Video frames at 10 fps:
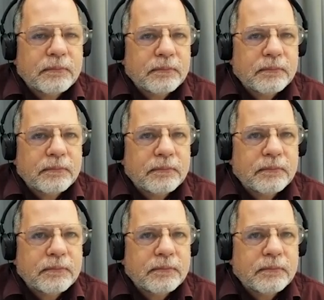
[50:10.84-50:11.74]

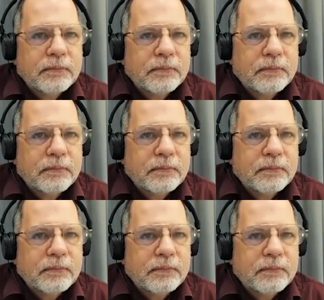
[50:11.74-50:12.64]

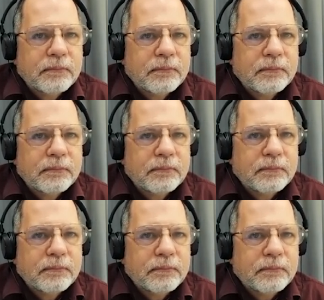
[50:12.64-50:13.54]

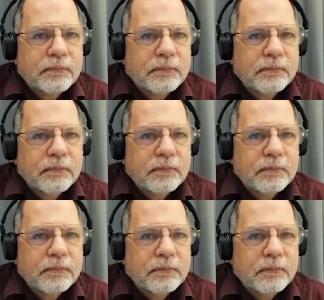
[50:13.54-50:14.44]

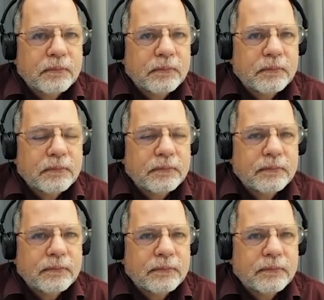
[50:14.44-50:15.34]

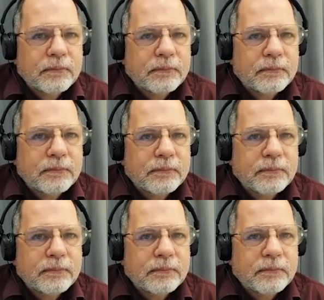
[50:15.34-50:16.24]

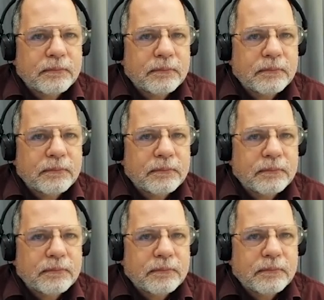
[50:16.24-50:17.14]

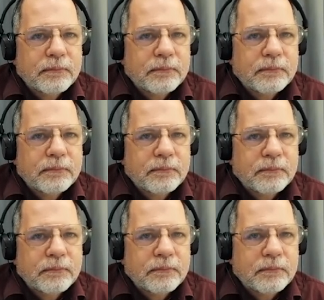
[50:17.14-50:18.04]

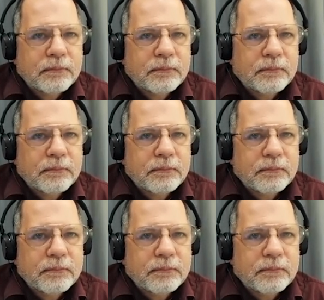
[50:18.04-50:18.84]
No words are spoken by the person on screen.